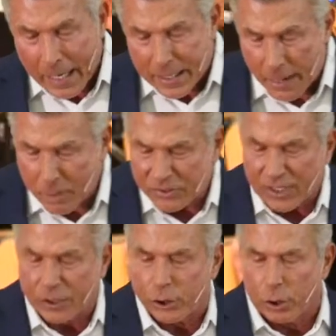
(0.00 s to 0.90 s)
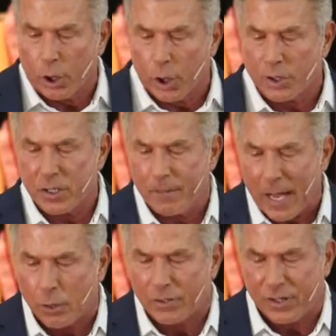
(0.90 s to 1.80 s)
Number six, you learned
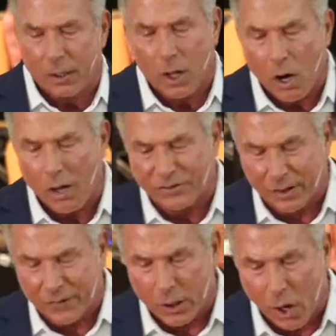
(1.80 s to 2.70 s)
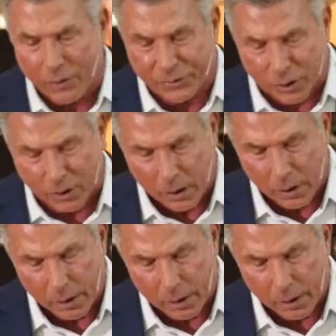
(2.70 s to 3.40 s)
about the laws of the altar